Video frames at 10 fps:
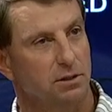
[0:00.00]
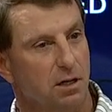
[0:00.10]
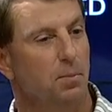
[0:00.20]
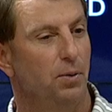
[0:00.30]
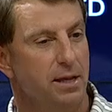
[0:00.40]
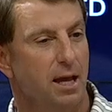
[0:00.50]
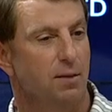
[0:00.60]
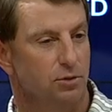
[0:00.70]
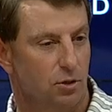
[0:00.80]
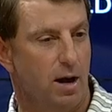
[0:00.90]
complete
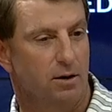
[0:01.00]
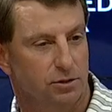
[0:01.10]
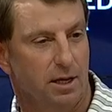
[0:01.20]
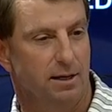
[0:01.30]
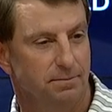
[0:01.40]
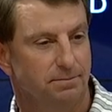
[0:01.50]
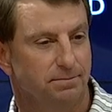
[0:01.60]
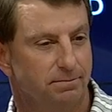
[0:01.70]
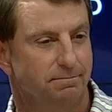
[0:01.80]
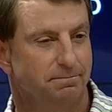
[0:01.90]
game was Ohio State.
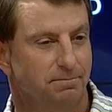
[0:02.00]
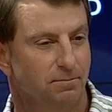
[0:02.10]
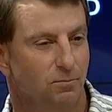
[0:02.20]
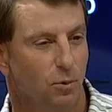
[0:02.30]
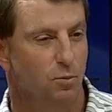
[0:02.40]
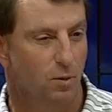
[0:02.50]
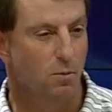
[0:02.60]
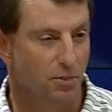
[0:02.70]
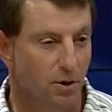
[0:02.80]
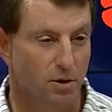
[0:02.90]
We
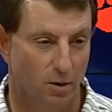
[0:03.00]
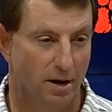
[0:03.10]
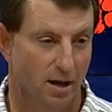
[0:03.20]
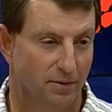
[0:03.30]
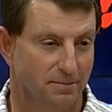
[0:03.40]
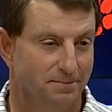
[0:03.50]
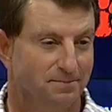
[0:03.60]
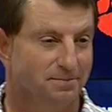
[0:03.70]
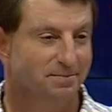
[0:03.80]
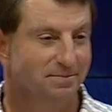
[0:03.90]
won 31-0.
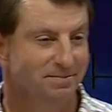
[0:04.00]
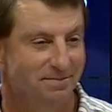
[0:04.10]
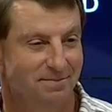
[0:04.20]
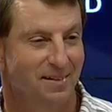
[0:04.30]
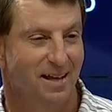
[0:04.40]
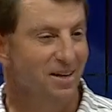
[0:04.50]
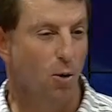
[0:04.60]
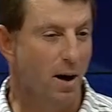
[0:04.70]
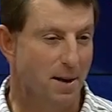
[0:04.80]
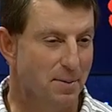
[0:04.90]

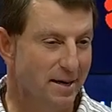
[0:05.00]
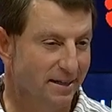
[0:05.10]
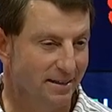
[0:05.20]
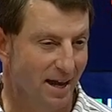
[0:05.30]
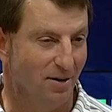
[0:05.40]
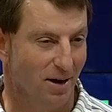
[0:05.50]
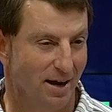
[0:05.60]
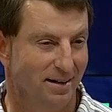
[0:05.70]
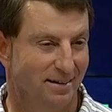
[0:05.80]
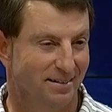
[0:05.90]
Nobody predicted that,
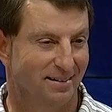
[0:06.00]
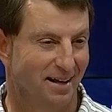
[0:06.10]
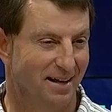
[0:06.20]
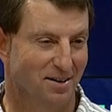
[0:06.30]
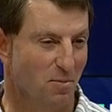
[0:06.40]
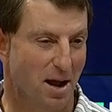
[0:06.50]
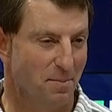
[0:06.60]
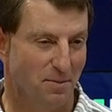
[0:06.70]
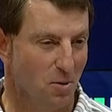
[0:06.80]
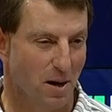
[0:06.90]
right? Like
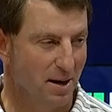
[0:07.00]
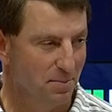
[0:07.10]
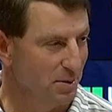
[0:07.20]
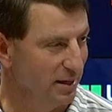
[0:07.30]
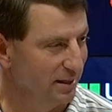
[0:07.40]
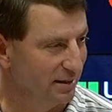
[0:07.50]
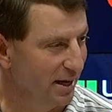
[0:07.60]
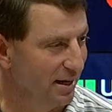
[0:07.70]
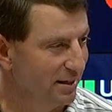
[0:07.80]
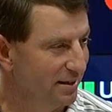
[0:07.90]
nobody predicted
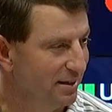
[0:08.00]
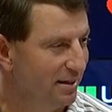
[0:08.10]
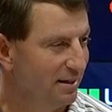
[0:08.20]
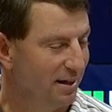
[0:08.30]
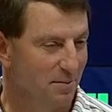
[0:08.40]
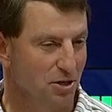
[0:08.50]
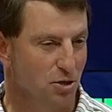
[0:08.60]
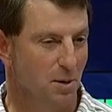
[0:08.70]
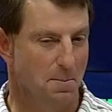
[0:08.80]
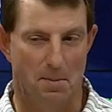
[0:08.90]
that. I'm not
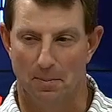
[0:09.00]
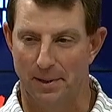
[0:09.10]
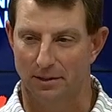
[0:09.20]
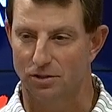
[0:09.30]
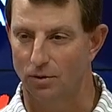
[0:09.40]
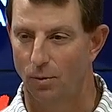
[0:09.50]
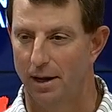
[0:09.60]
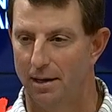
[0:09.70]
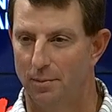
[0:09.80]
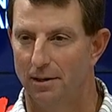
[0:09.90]
sure many people picked us to
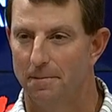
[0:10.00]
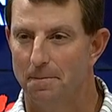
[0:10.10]
win, but